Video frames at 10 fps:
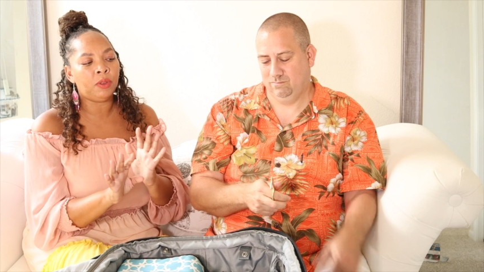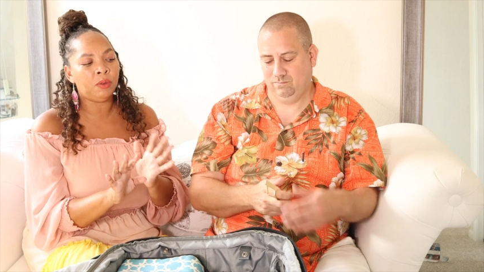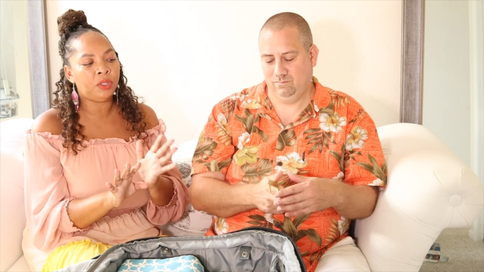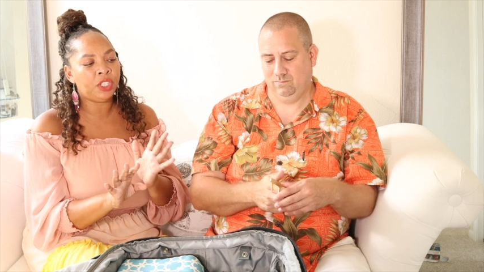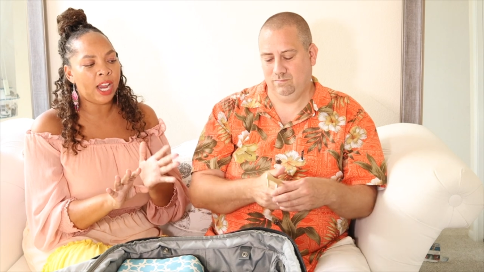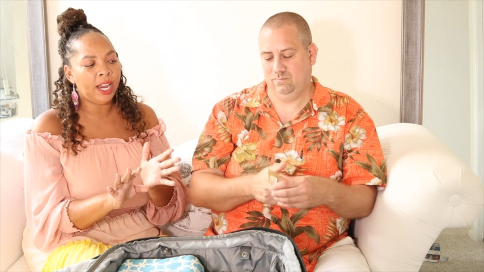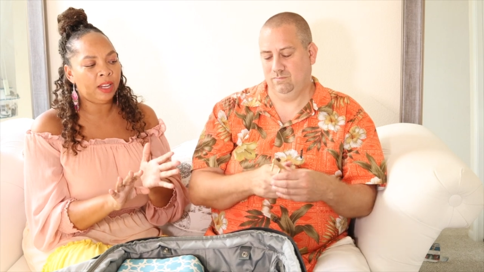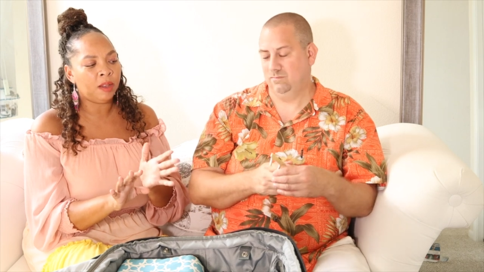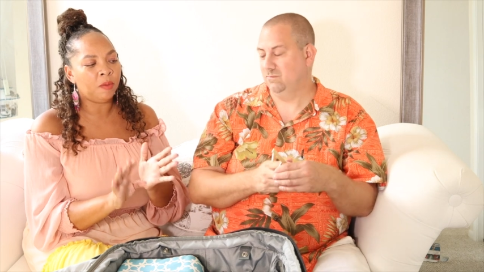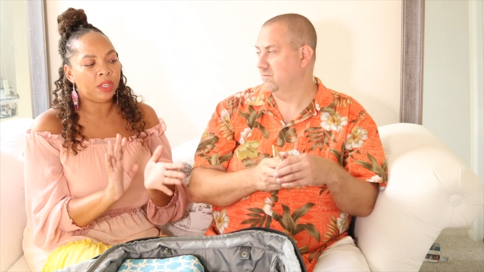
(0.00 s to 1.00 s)
Speaker 1: through check
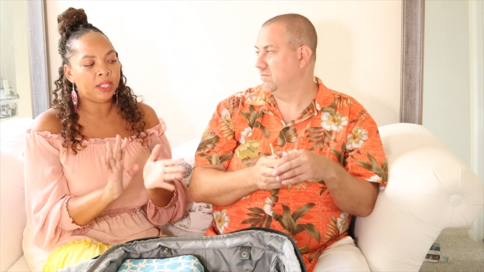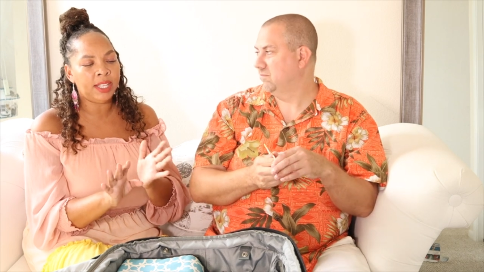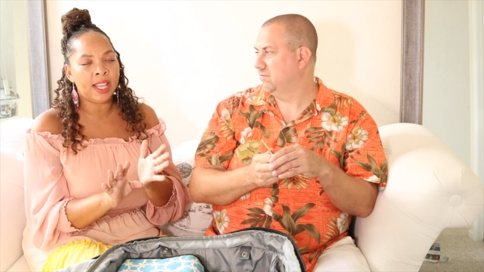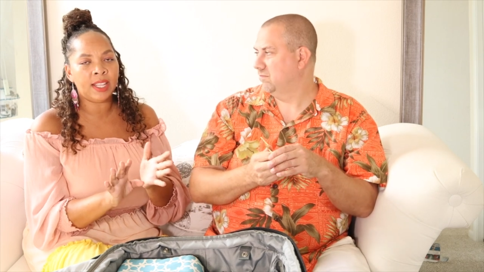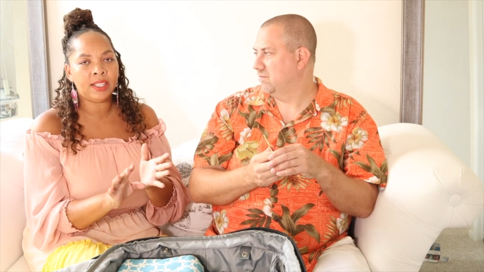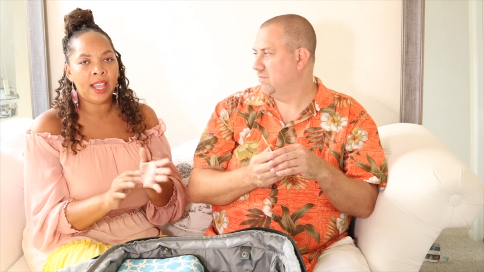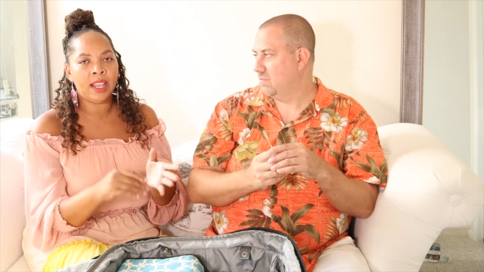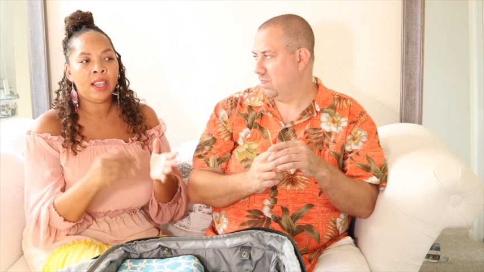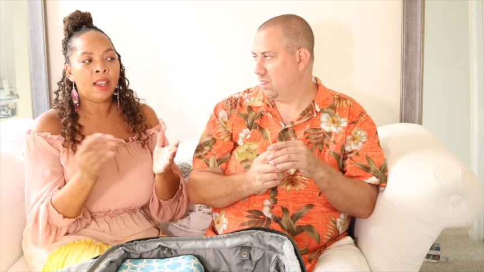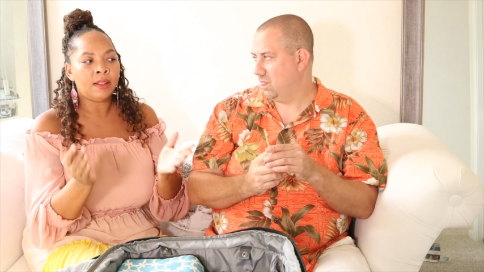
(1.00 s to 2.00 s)
with the
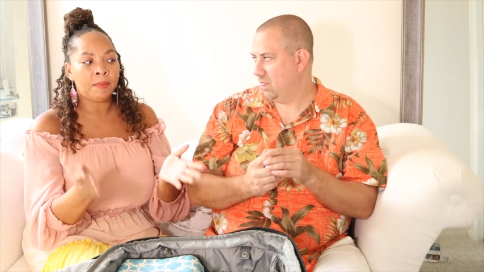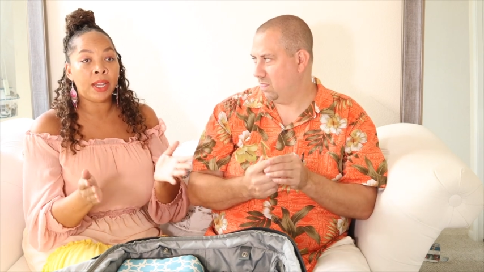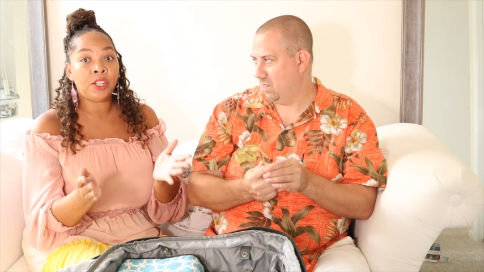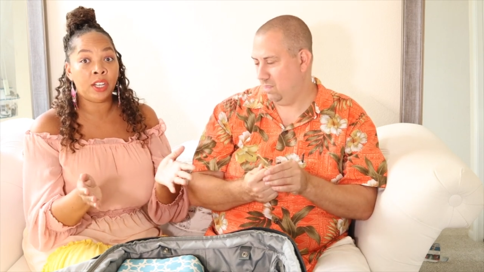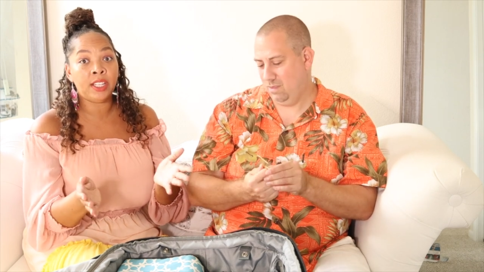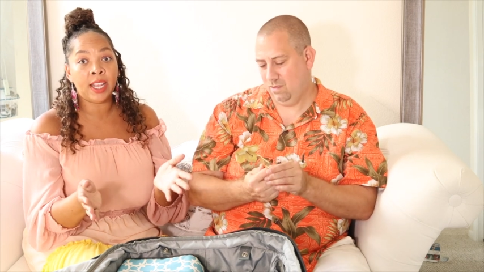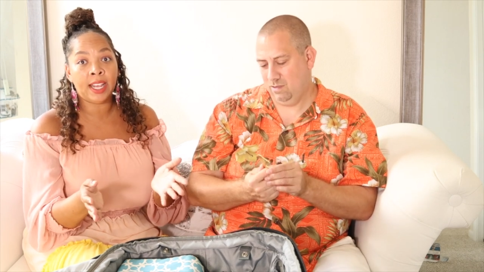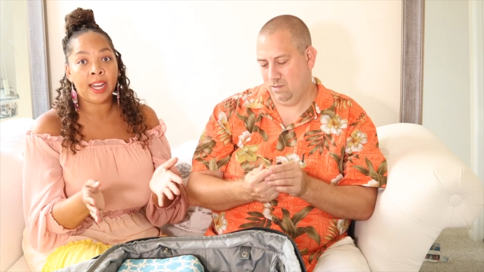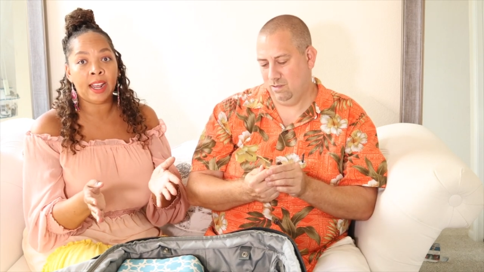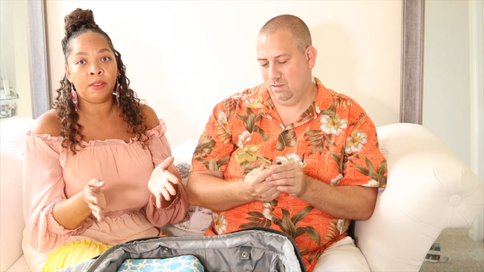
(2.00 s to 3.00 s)
TSA, make sure you take
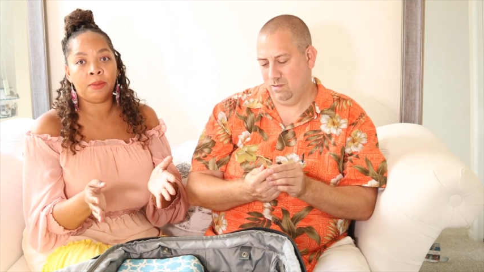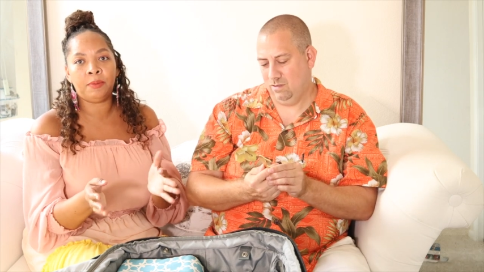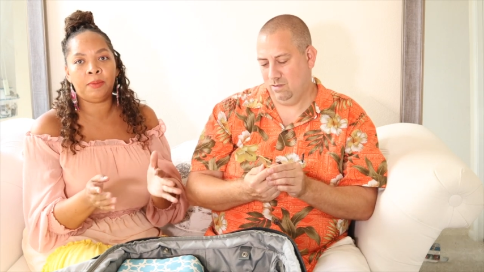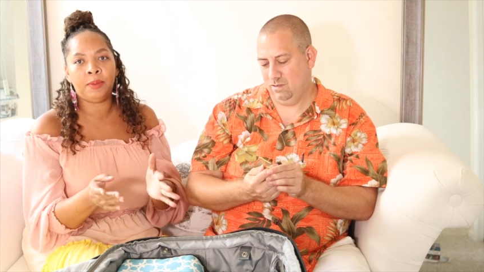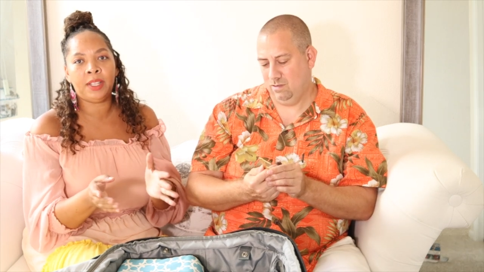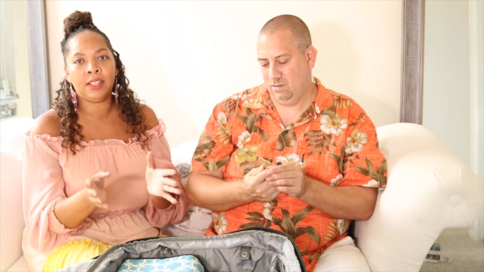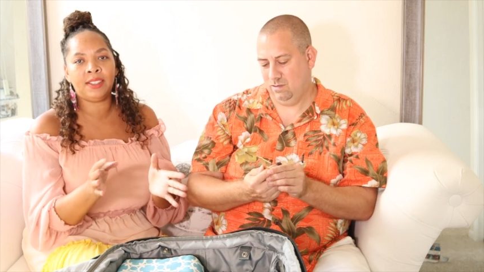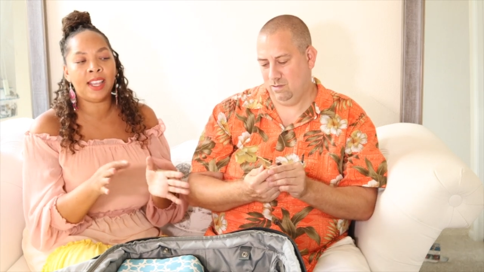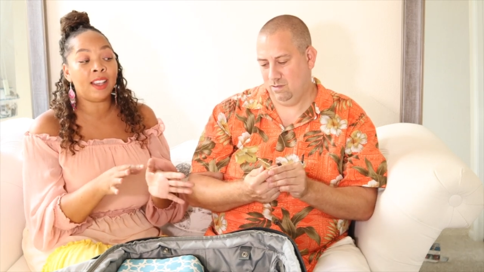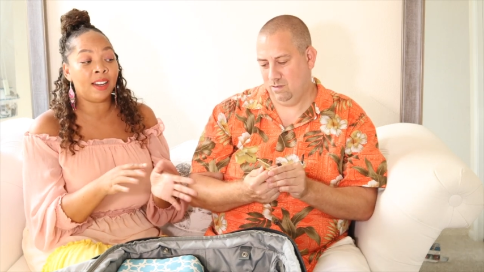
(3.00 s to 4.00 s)
it out, because
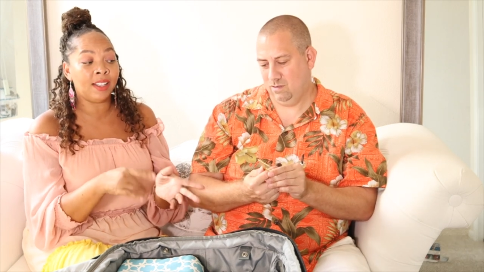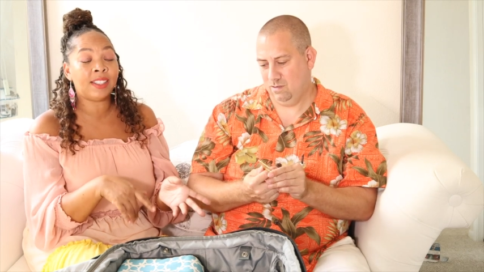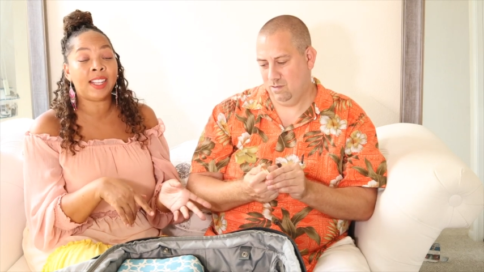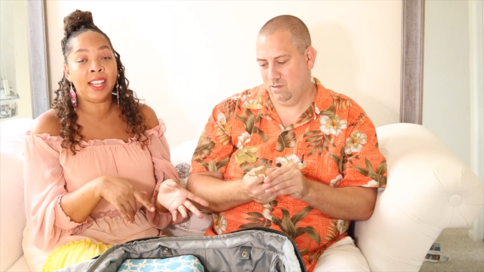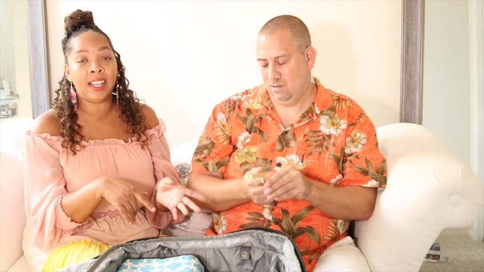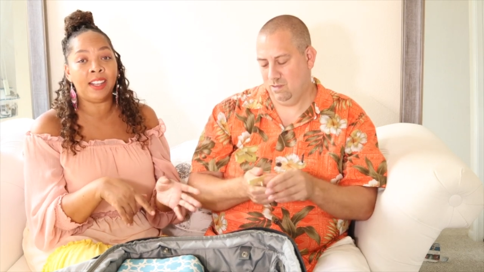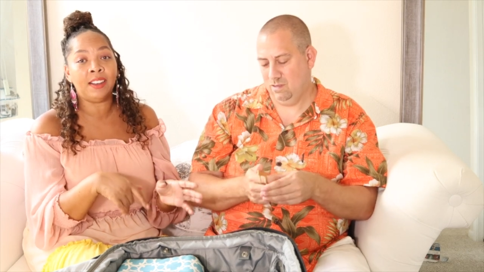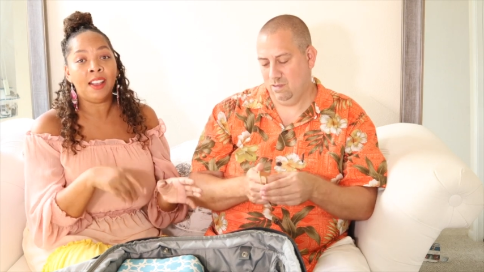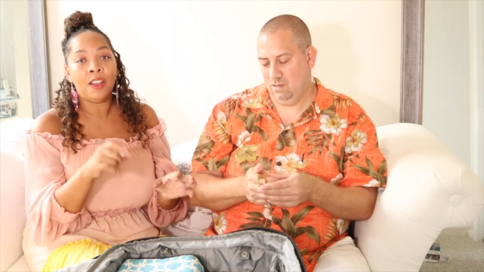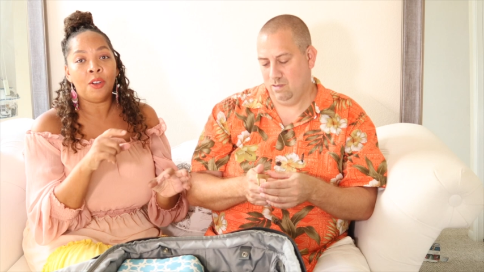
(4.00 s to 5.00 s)
they're going to see it
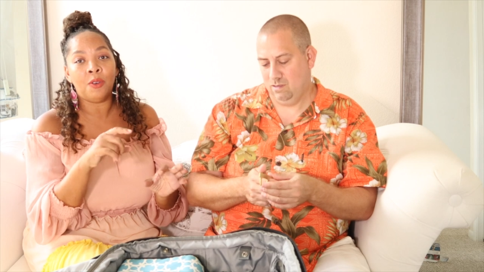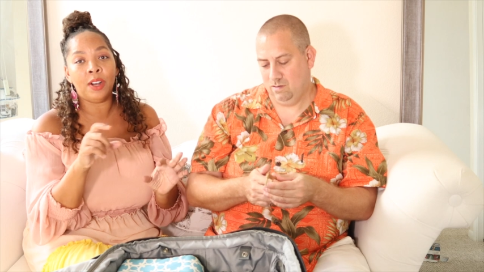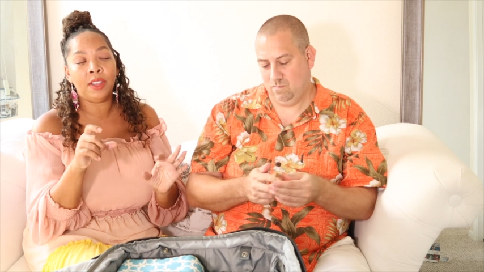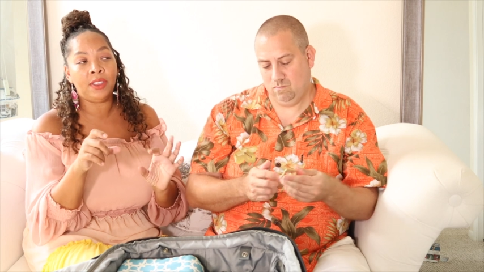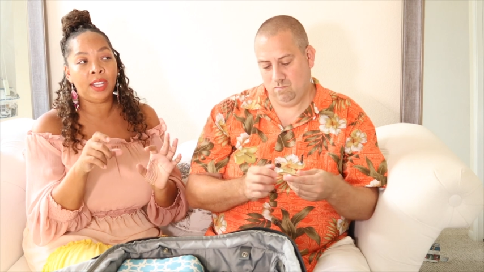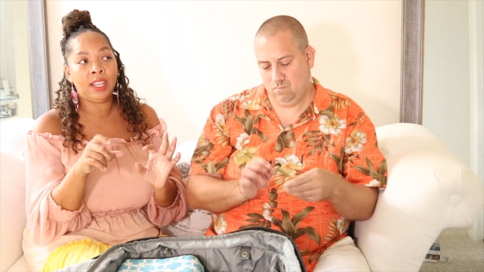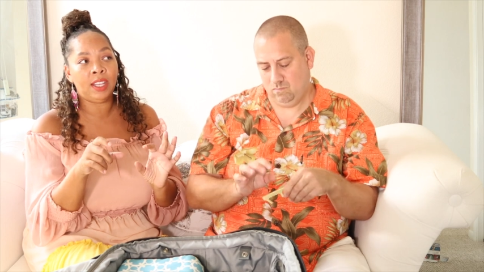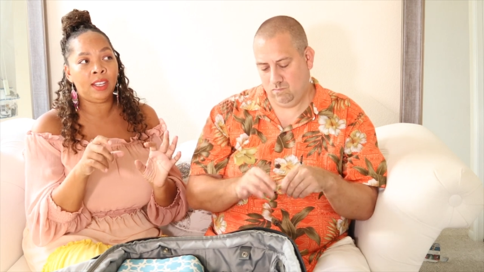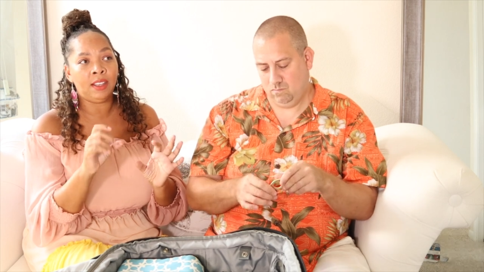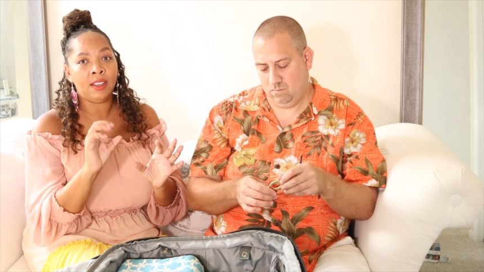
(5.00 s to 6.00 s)
on
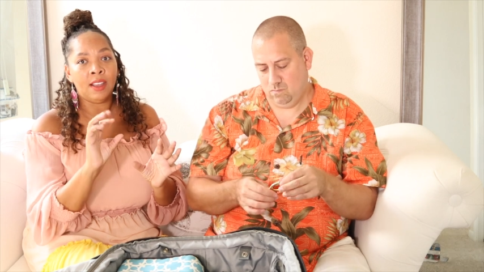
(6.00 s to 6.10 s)
the